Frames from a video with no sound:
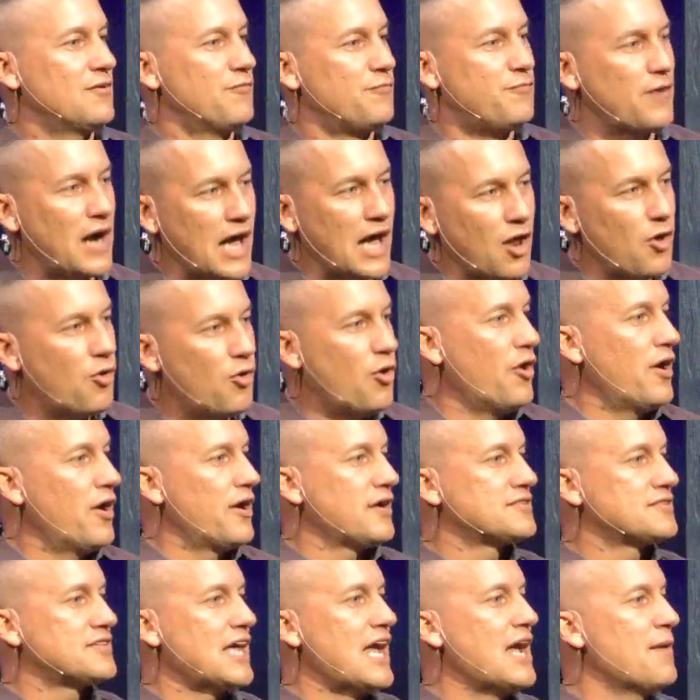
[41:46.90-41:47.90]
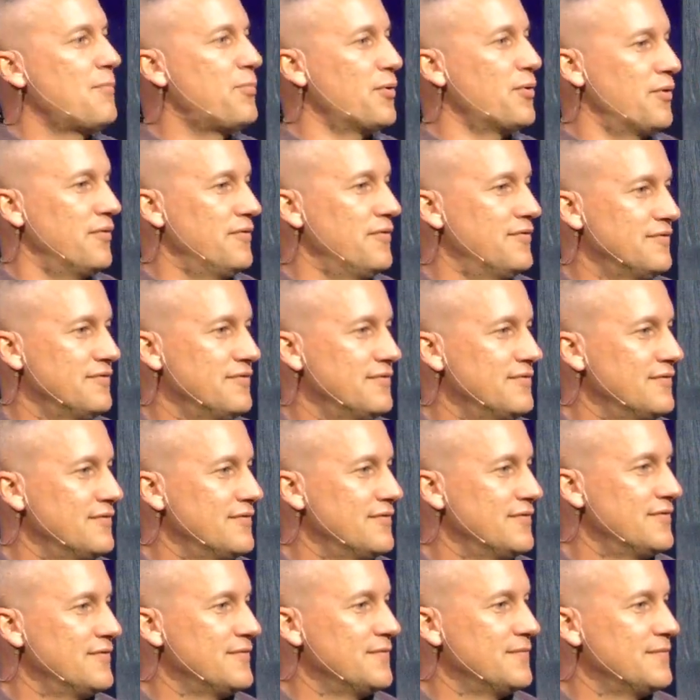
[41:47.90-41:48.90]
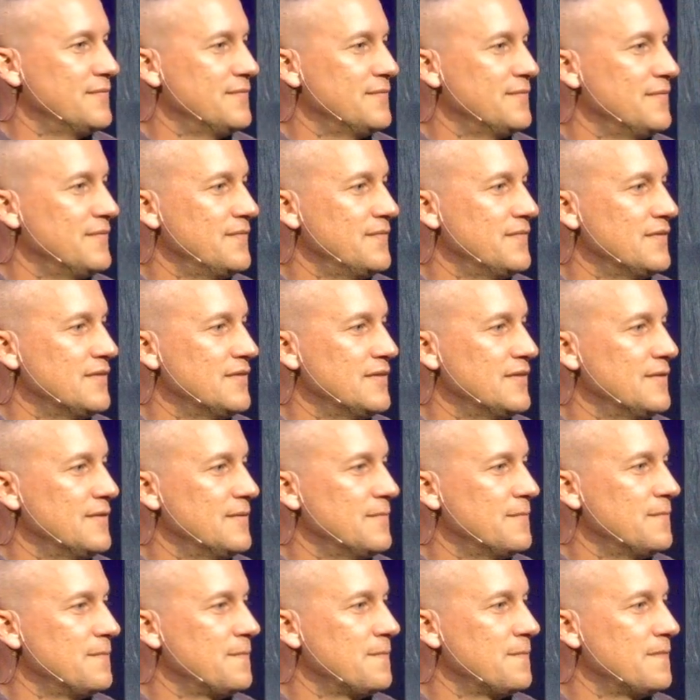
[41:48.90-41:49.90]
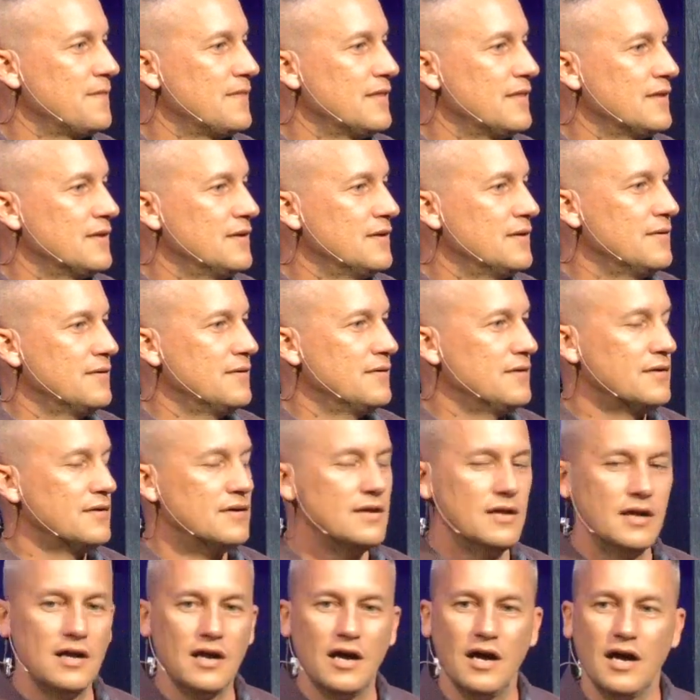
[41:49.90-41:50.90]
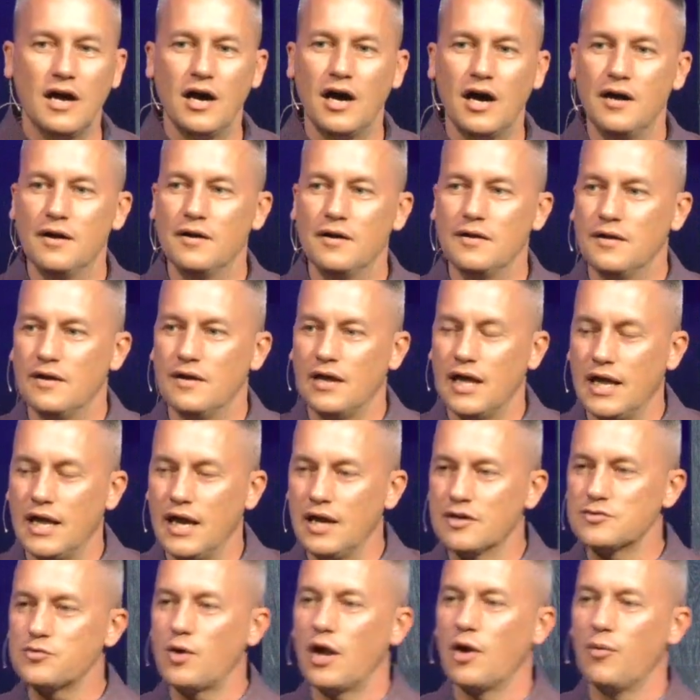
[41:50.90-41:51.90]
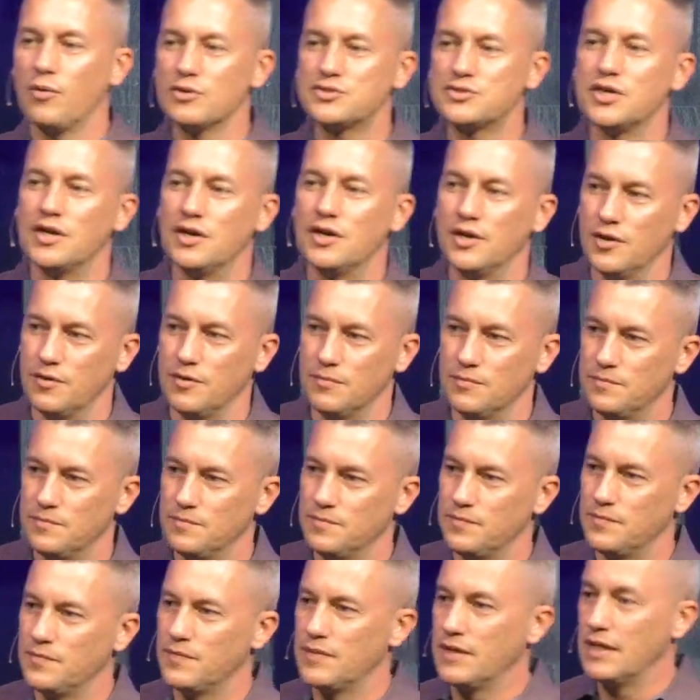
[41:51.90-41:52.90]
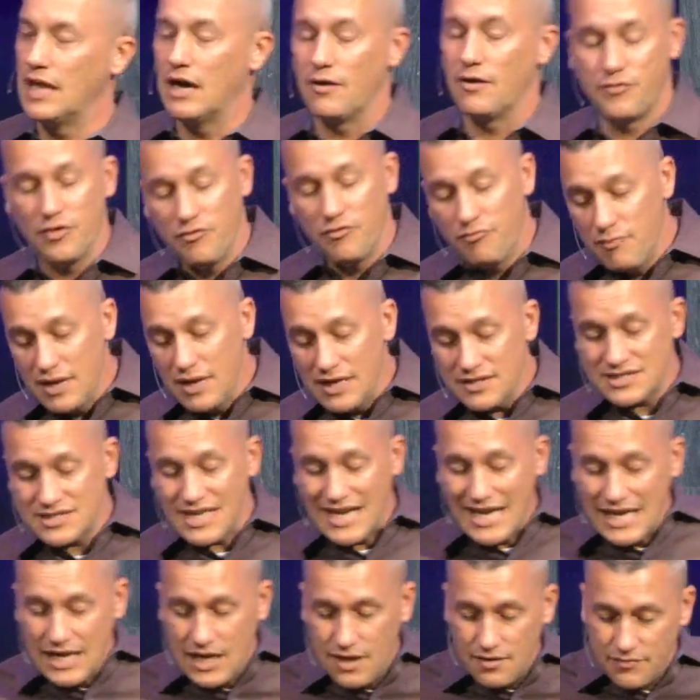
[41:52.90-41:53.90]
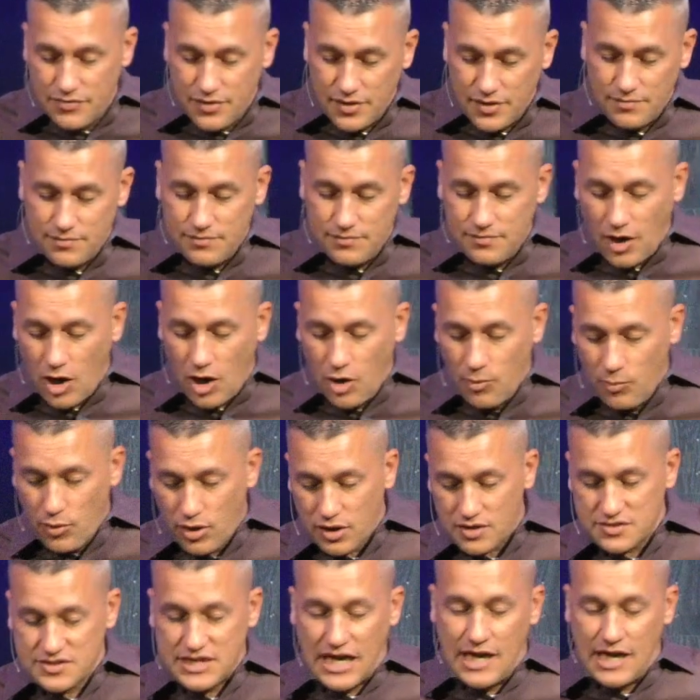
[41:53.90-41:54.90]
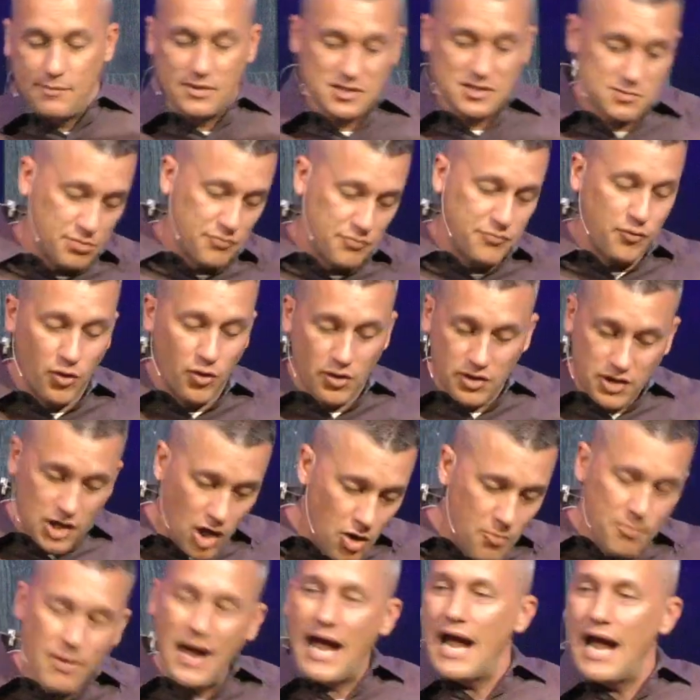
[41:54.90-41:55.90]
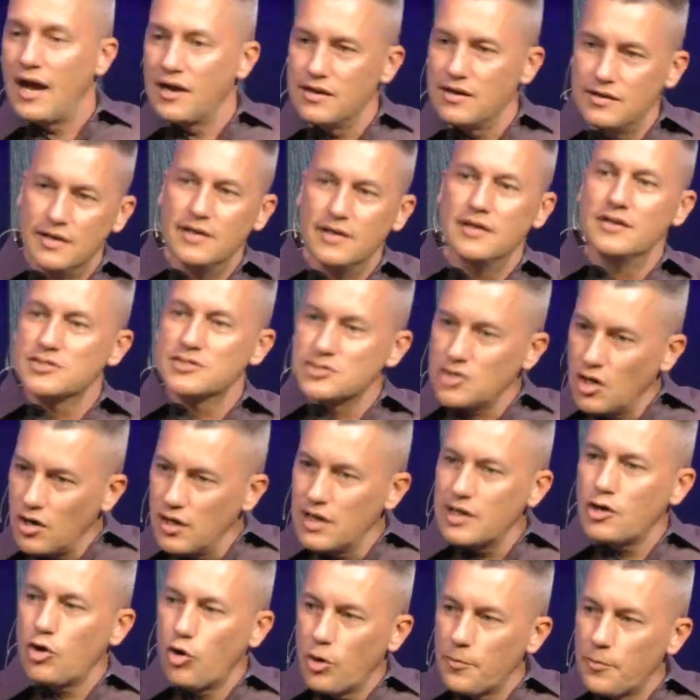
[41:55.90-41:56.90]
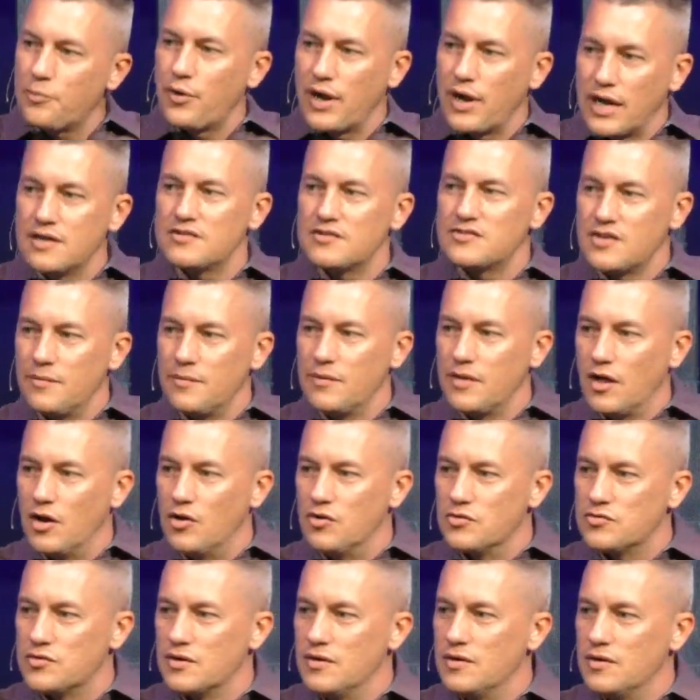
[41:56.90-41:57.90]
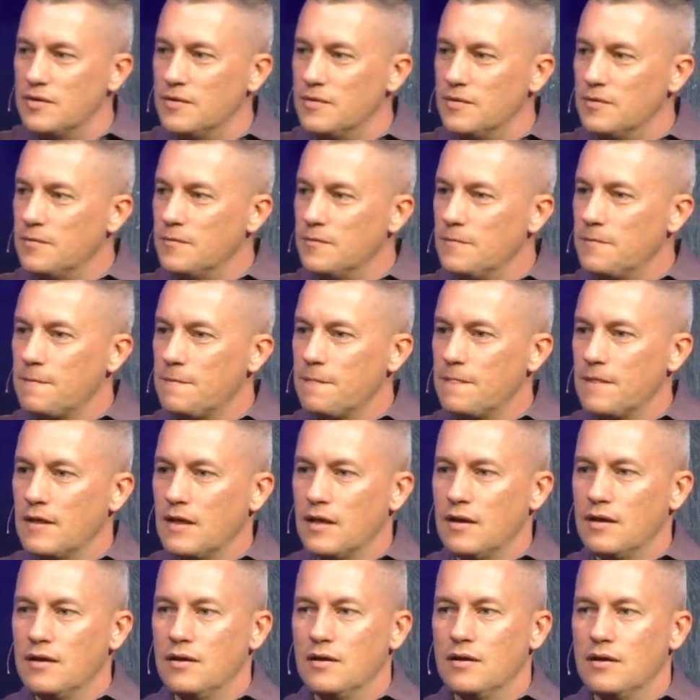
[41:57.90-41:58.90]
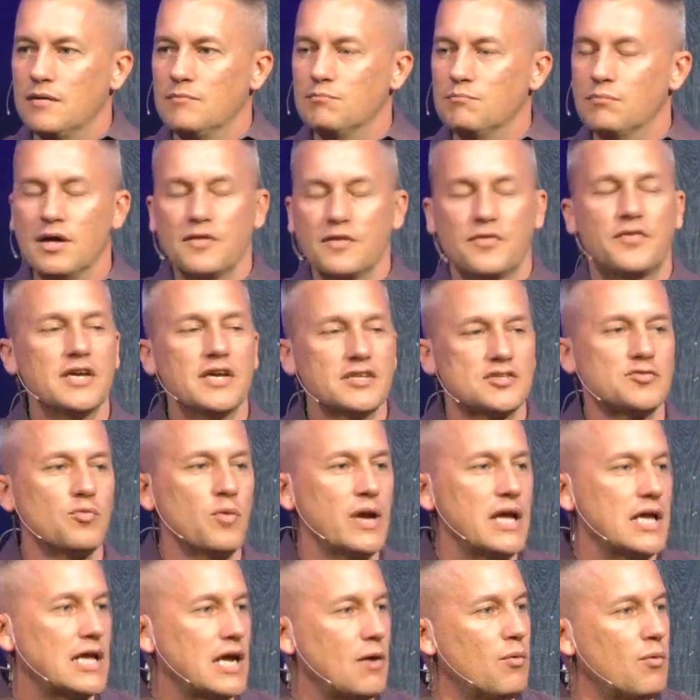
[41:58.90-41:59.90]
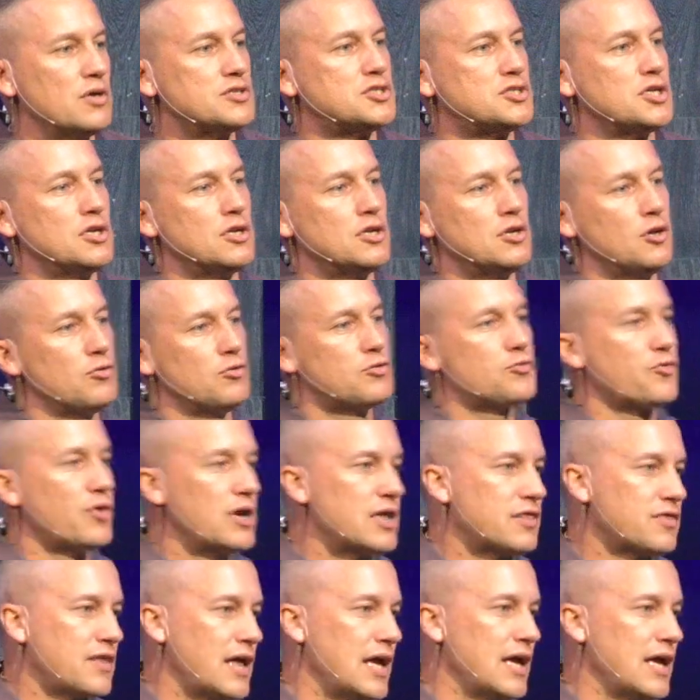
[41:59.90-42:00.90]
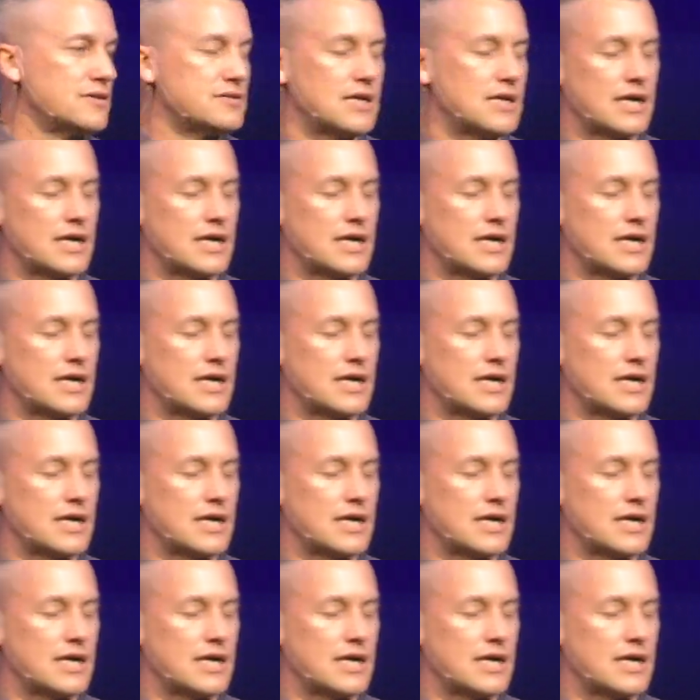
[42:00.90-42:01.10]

Follow her example. And here's what I want you to do. Now, if you've missed any of the homework assignments before, go back. Start incorporating some of those. But this week, I want you to do 3 things.